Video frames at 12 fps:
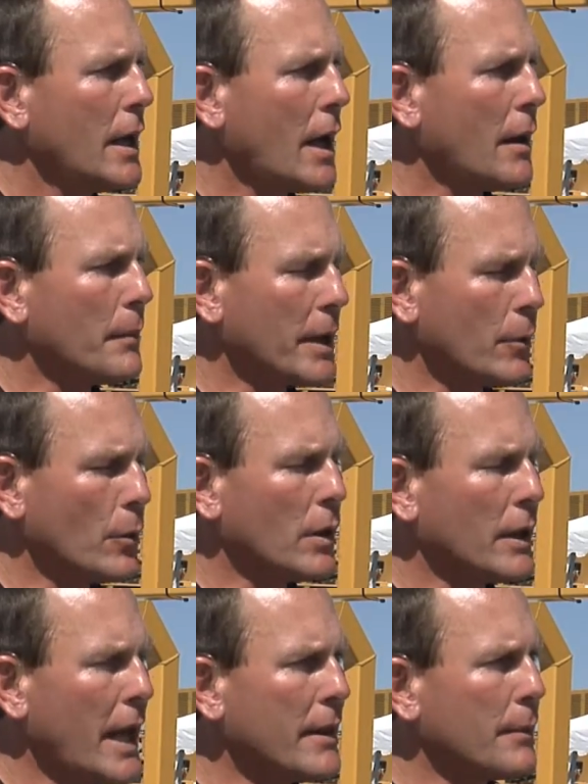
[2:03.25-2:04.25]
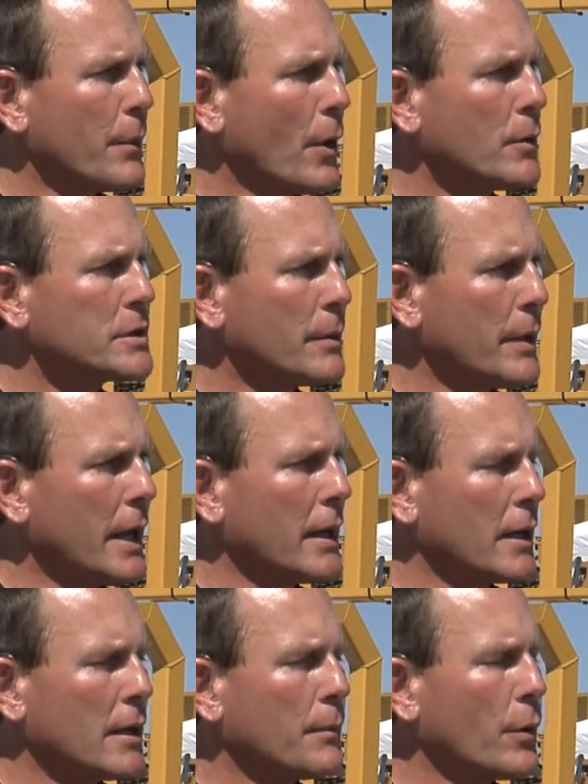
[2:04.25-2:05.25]
um, it will align the post to be
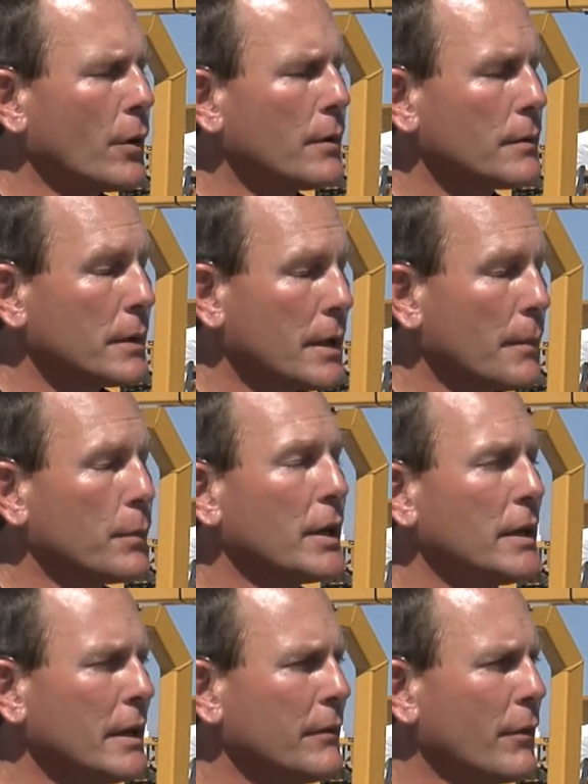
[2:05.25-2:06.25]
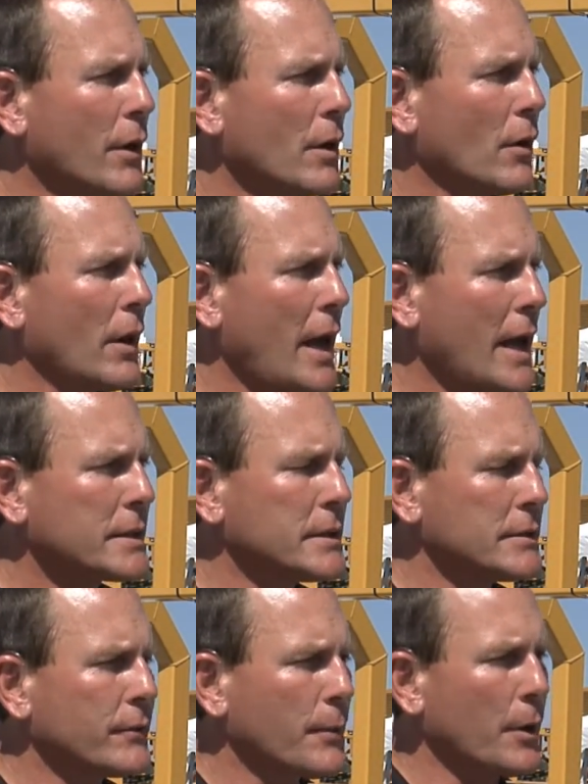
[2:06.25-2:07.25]
in a comp- completely vertical
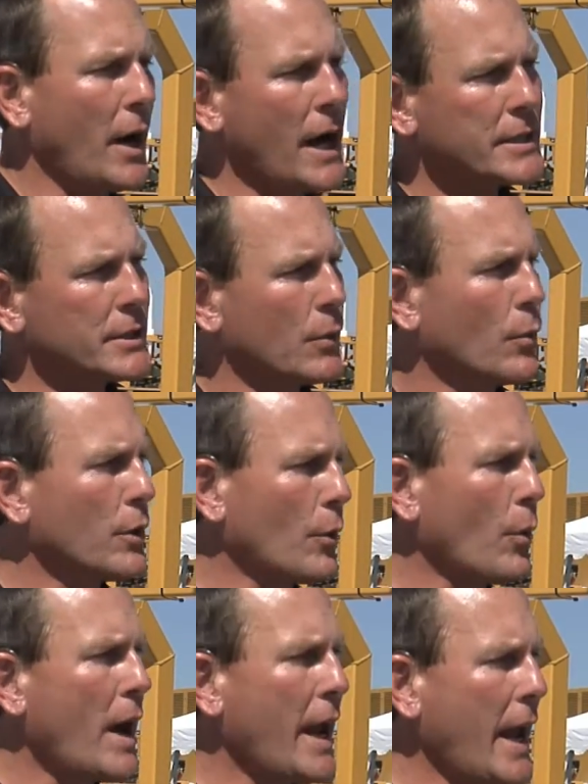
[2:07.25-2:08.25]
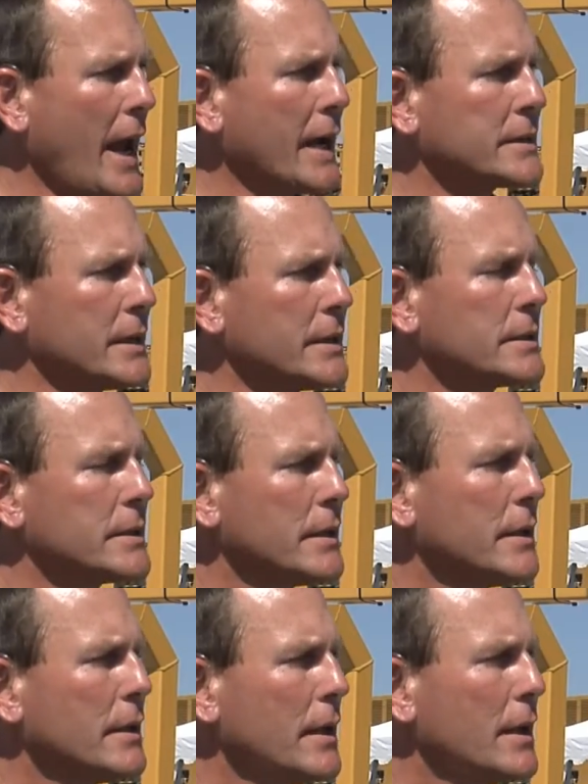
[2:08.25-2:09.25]
axis from your x and your y axis.
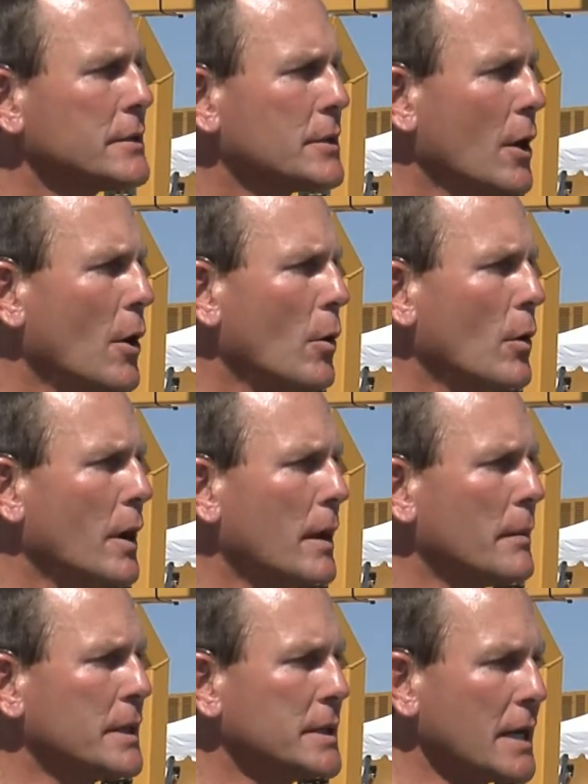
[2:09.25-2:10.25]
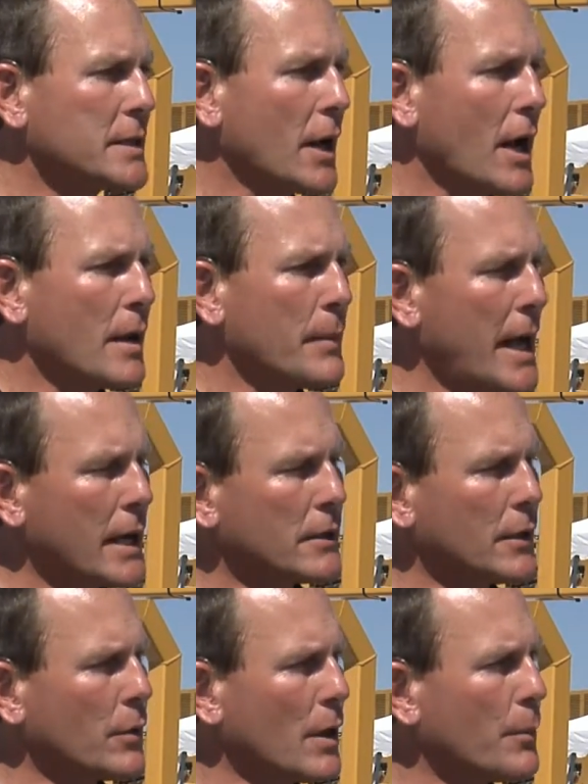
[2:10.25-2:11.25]
So um, it does it
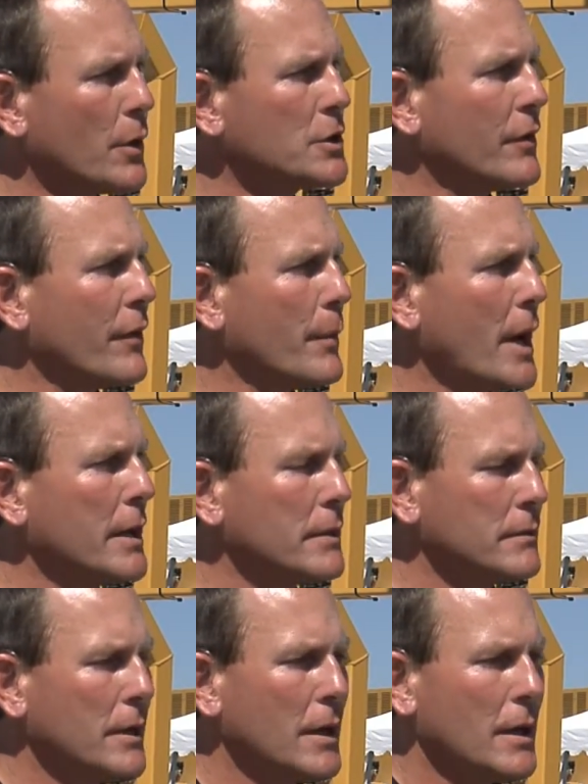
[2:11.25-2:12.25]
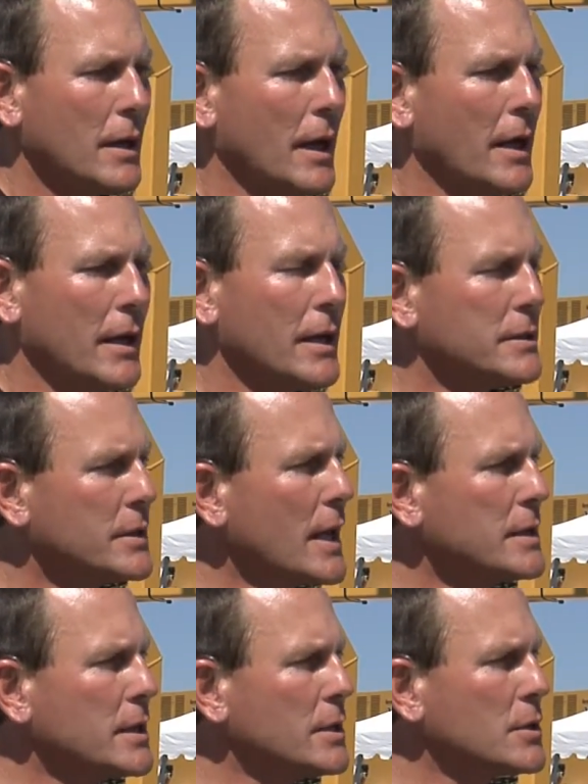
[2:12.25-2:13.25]
automatically with a push of a button. Uh, it
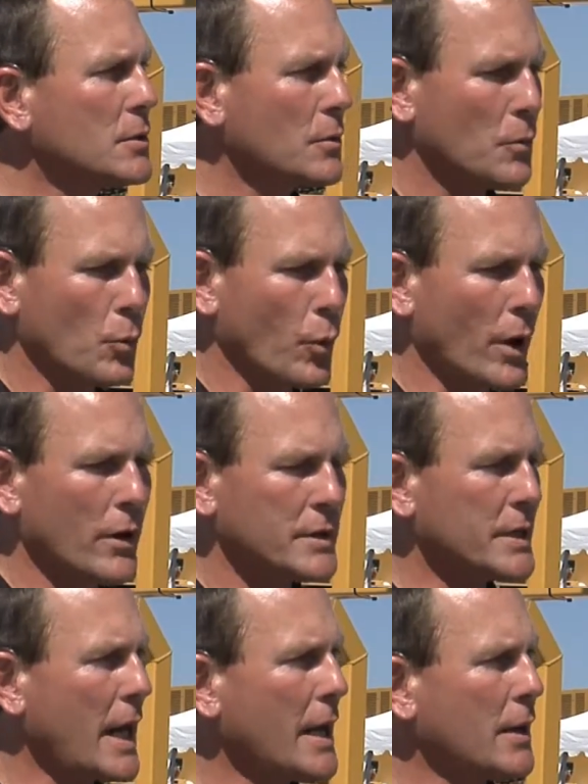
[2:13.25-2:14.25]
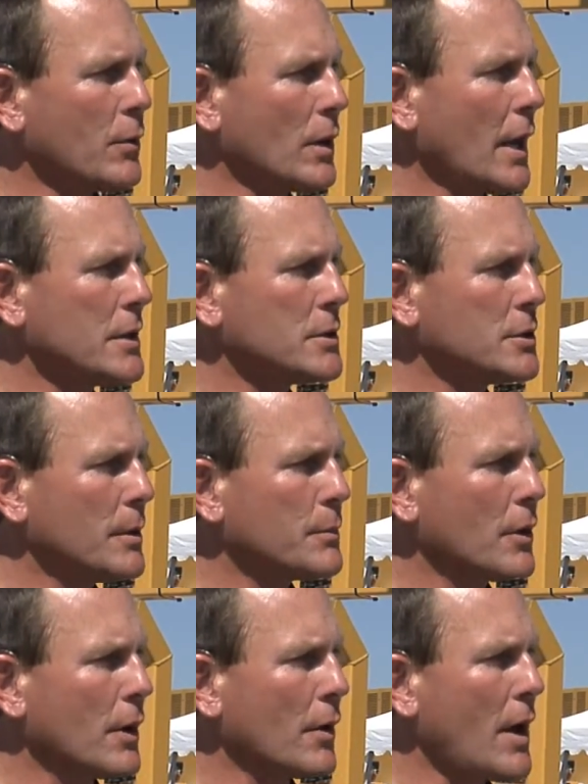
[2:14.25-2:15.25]
senses where it's at in relationship
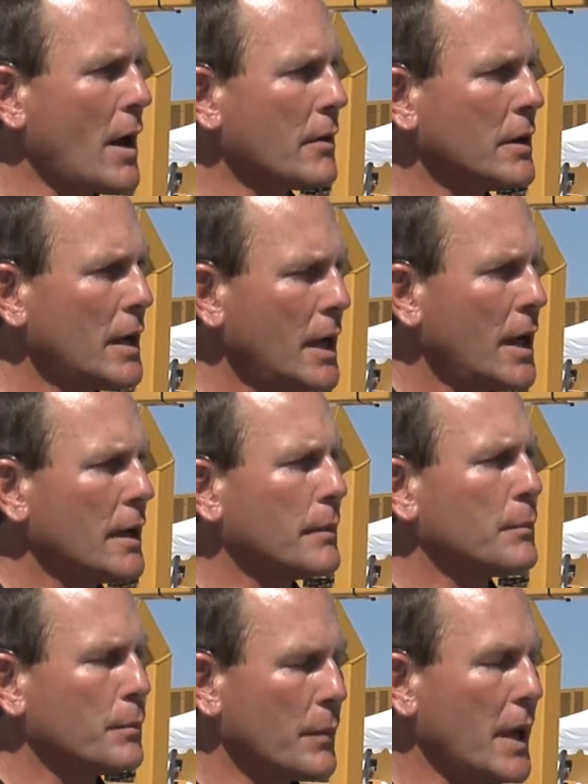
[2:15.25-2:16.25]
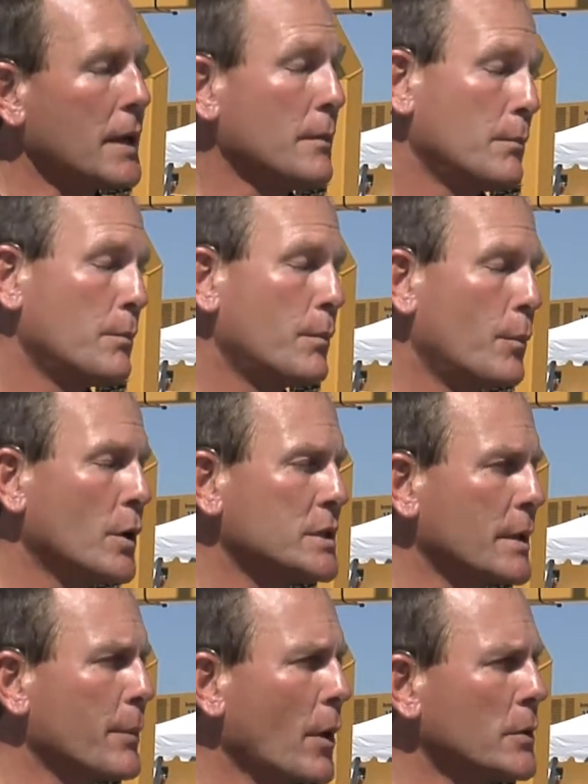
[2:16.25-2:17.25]
to the ground and, and,
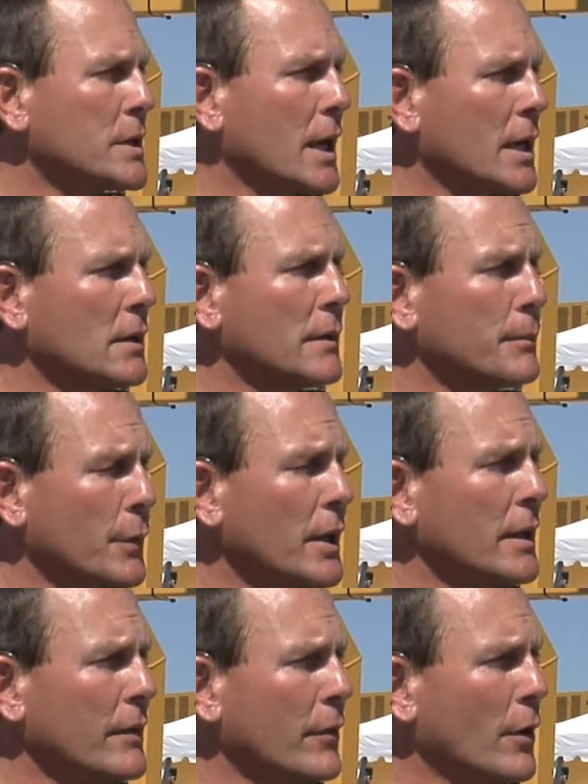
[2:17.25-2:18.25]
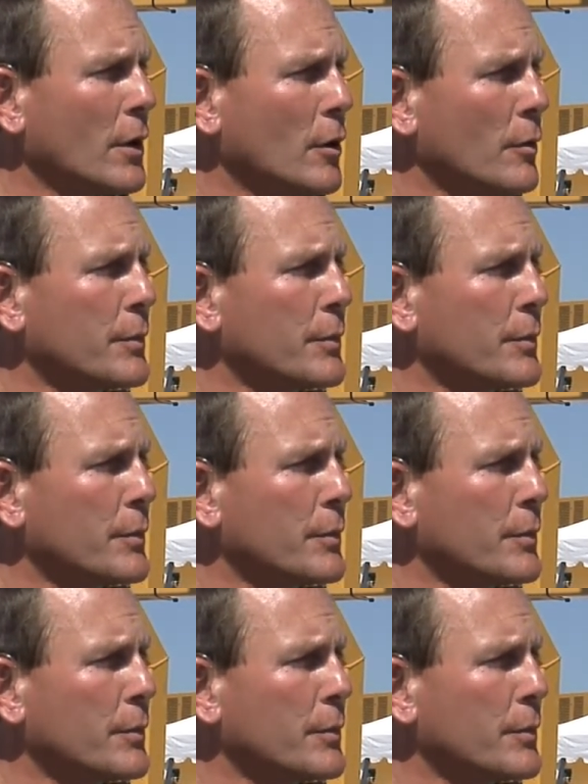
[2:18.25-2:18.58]
puts the post in a completely vertical